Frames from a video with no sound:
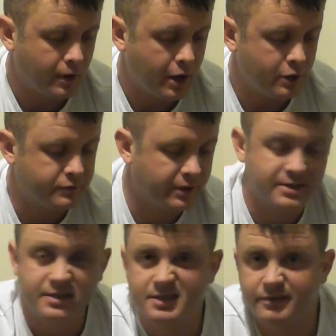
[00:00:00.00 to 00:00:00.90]

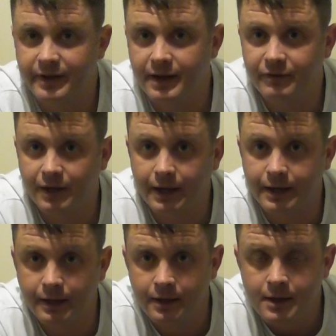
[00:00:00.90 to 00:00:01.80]
intricacies of it, if you
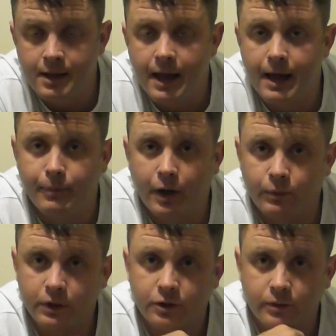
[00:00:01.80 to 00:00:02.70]
like, but I
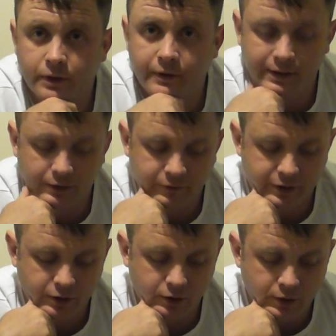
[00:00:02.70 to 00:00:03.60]
will do another little
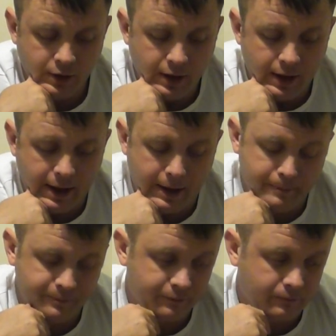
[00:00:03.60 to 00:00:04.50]
video.
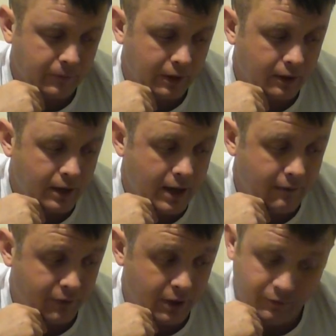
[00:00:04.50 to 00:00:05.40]

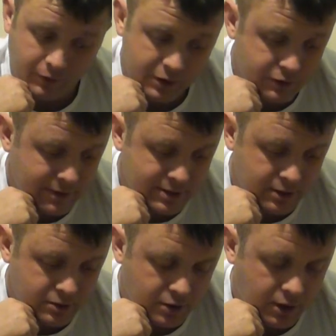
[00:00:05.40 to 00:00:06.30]
If you're
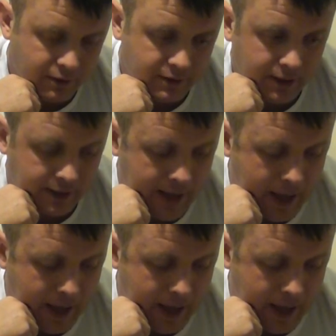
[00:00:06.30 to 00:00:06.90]
interested, you know, I think